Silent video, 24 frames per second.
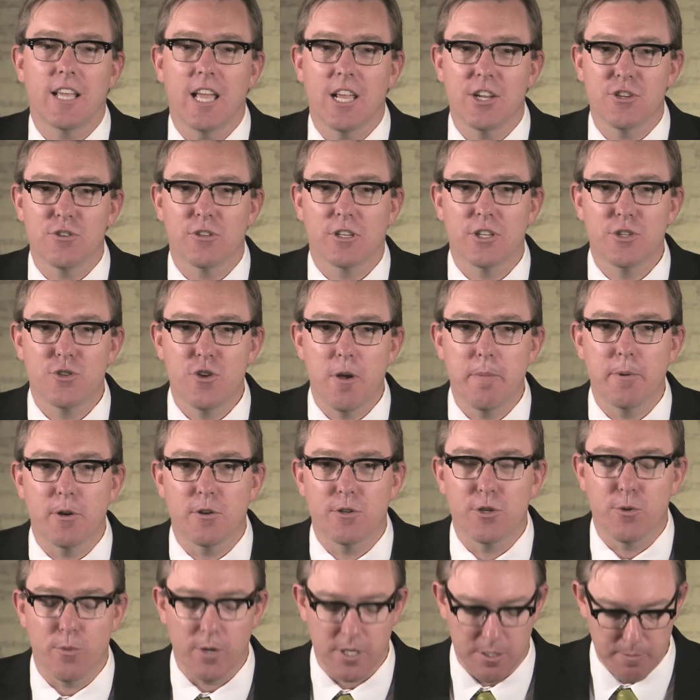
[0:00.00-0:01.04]
occasional contributor
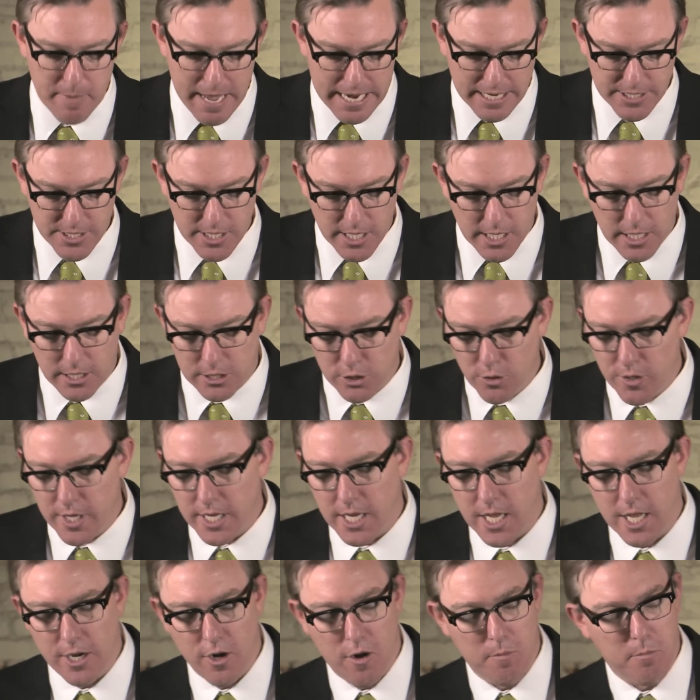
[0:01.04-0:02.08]
to Reason Magazine,
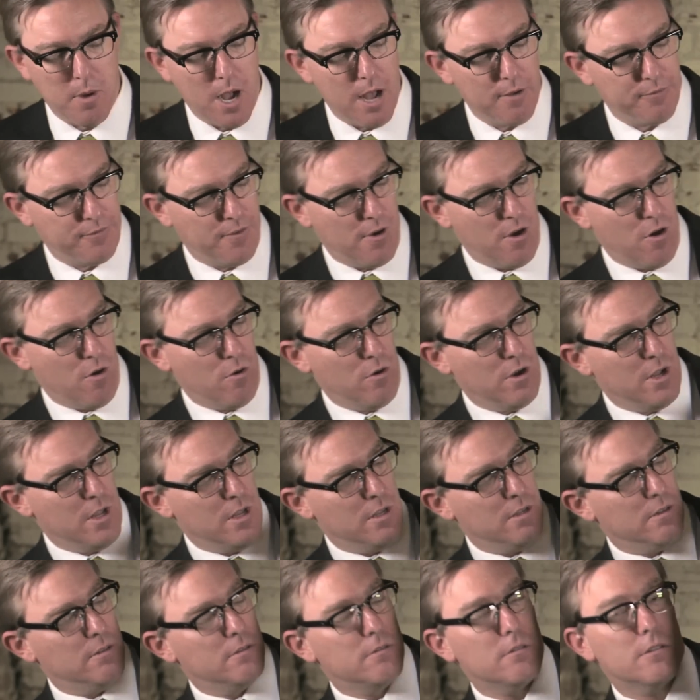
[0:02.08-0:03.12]
including in our BAFO
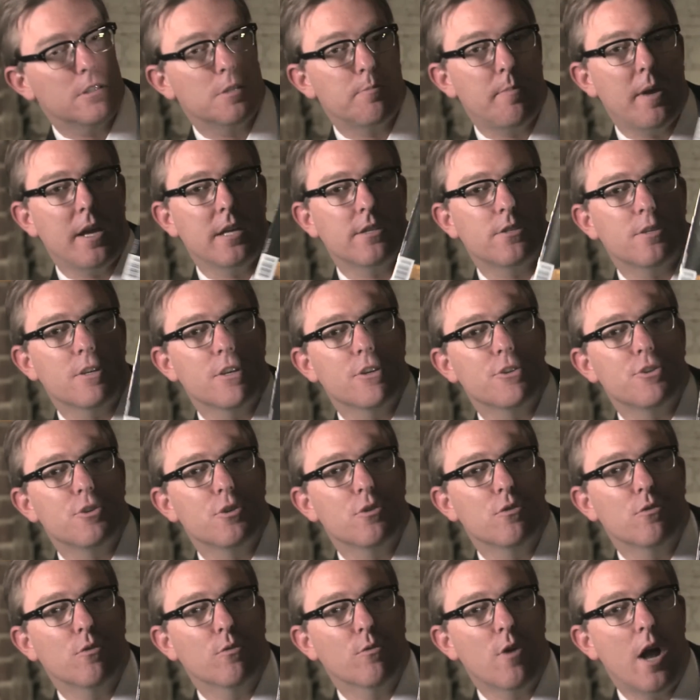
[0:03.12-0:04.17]
space
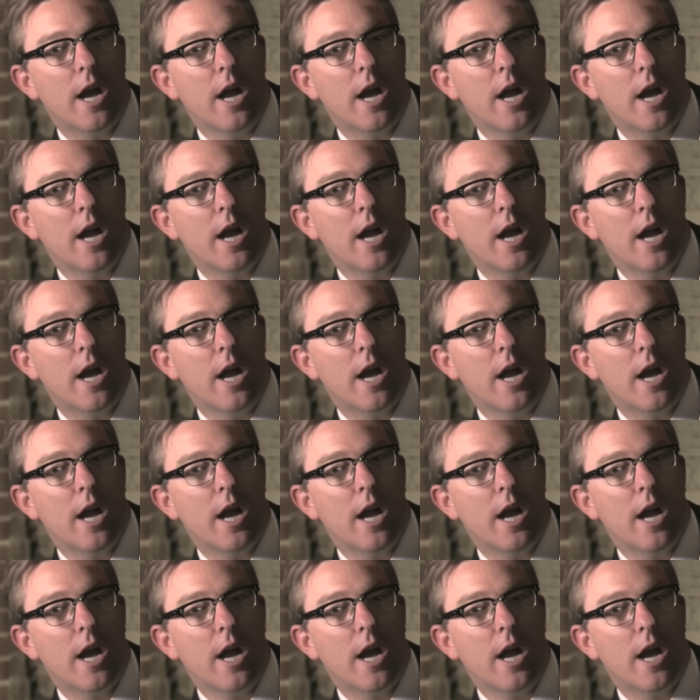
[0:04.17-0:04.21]
issue,